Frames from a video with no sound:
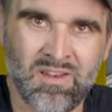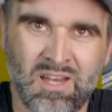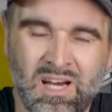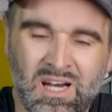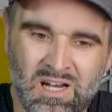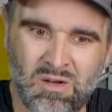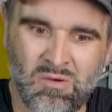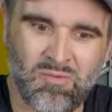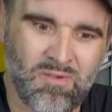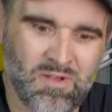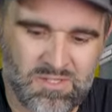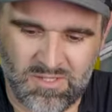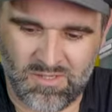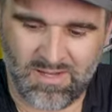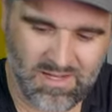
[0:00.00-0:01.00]
Now,
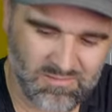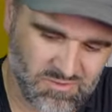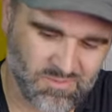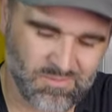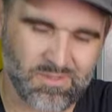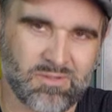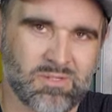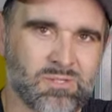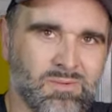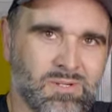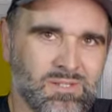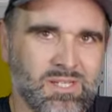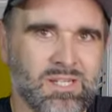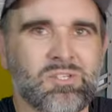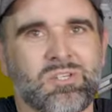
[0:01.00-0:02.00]
first of all, I'm just going to be doing a
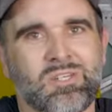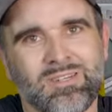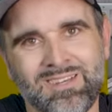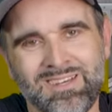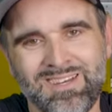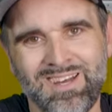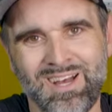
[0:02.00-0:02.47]
small section.